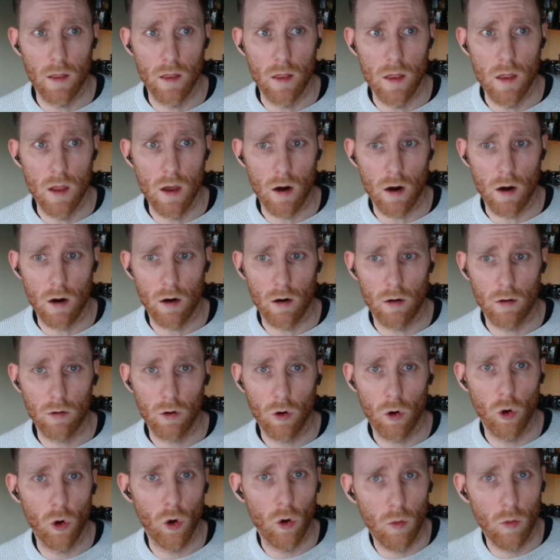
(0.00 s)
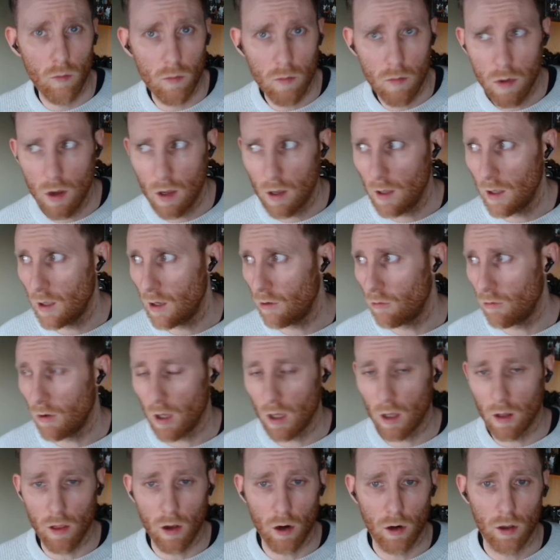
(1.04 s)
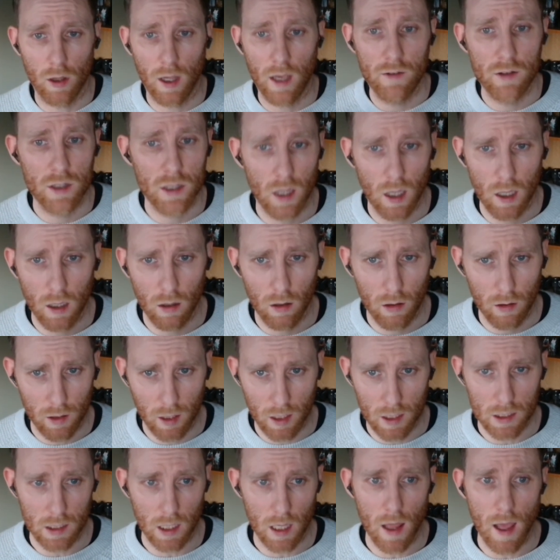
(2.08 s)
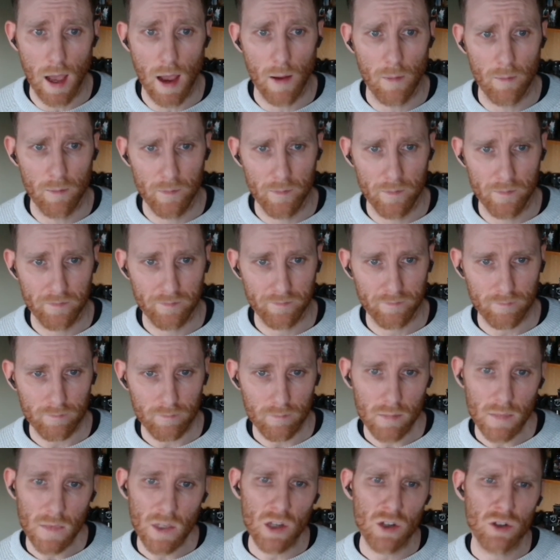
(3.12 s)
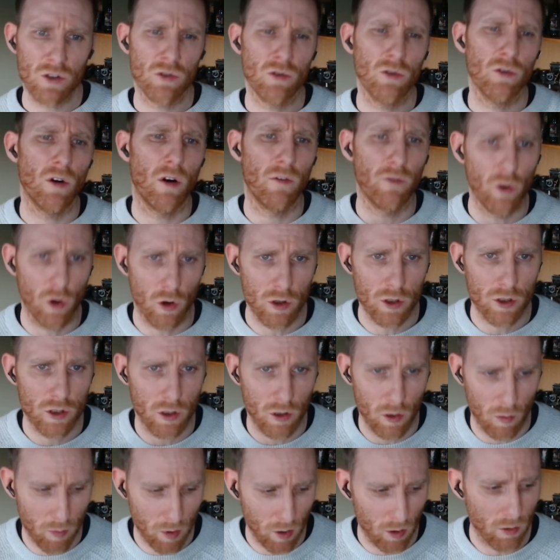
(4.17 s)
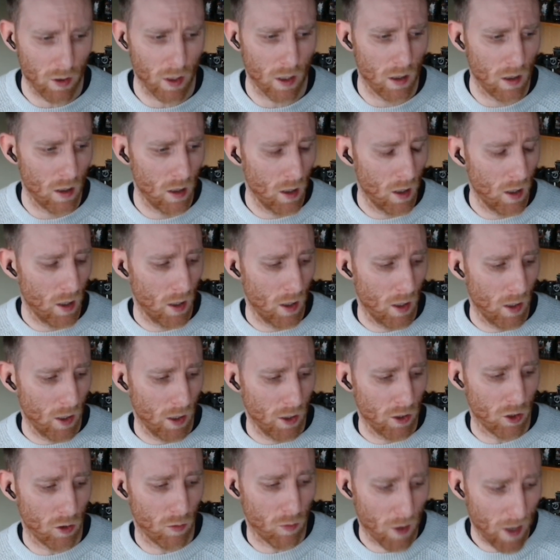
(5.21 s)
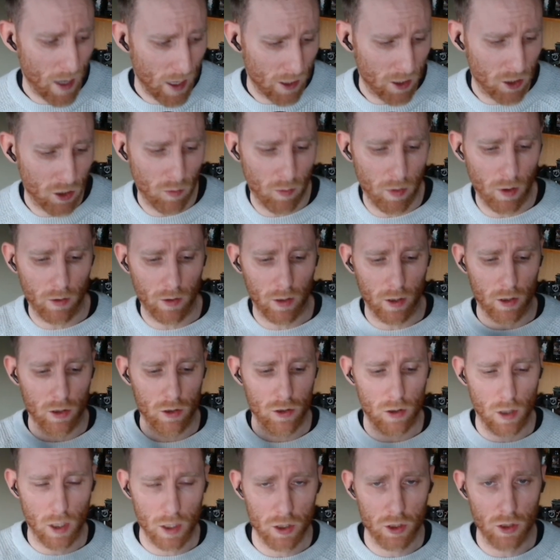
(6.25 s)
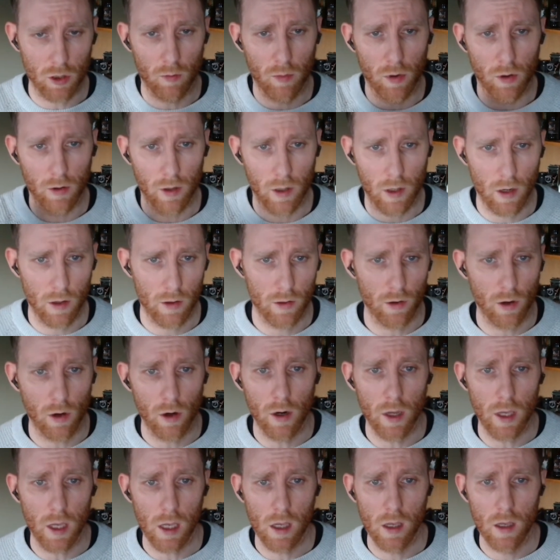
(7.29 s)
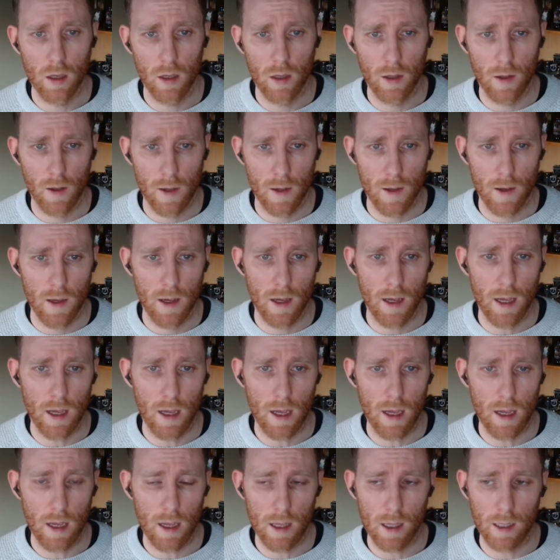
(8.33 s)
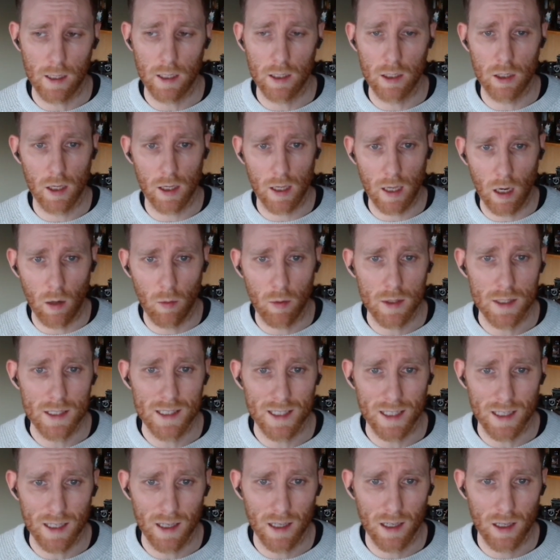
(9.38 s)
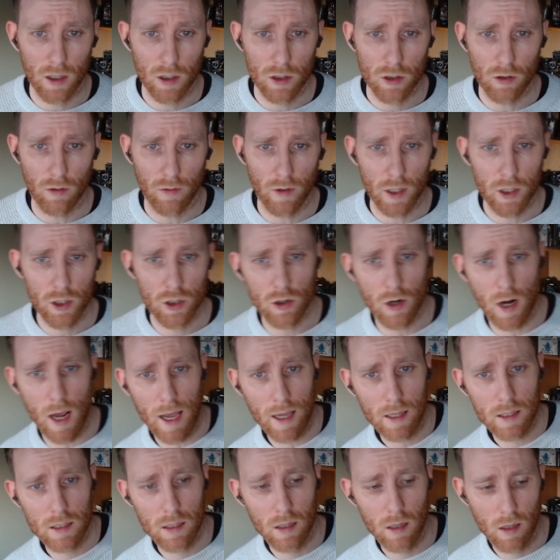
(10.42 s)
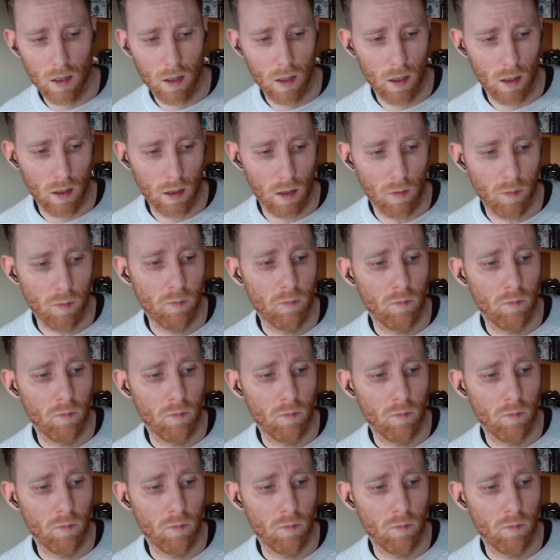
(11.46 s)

their home, their lifestyle, things like that. So of course you're building your brand, you're building trust, you're building authority, and helping to sort of attract the